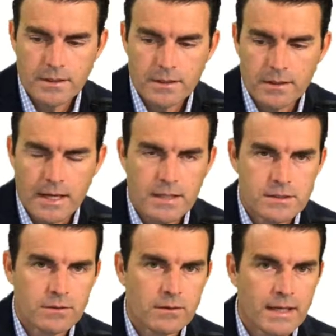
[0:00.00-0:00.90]
that.
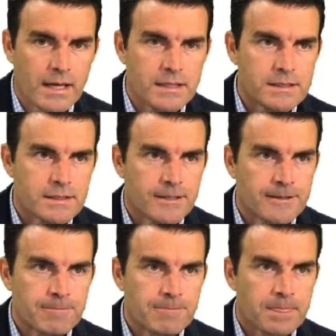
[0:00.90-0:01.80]
So in case
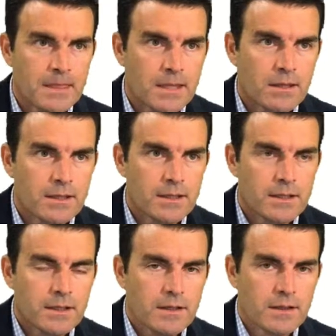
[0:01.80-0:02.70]

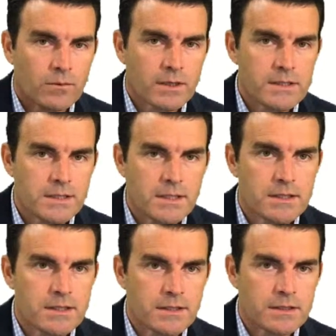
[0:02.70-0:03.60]
the reason
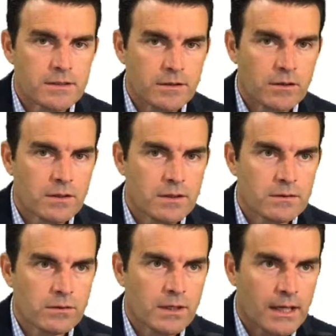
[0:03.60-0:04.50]
is you
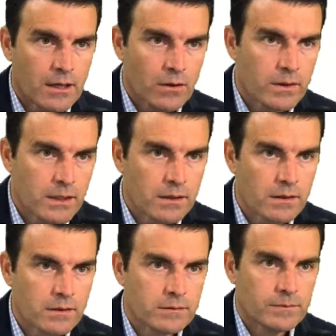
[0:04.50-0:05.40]
get going
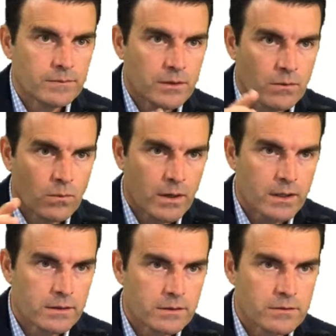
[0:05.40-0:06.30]
here, you're
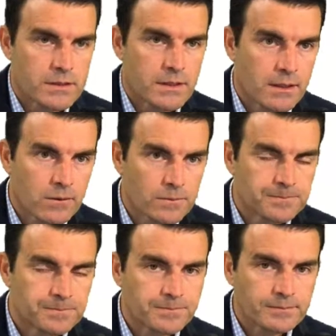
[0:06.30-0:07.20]
working, you're single,
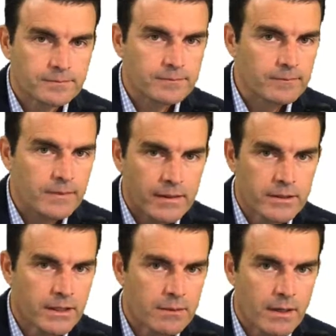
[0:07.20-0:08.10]
then
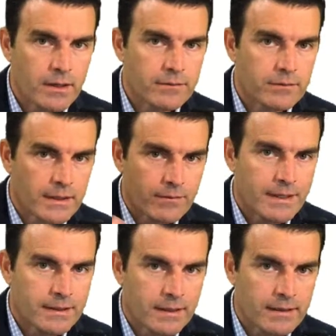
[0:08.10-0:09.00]
you get married. If you never
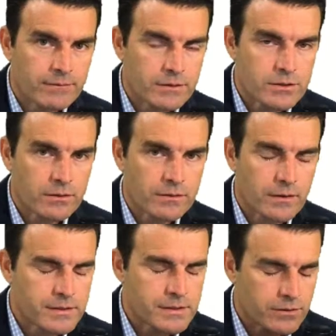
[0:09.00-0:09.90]
had life insurance,
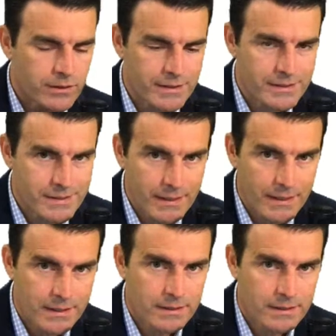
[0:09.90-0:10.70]
all of a sudden you get sick.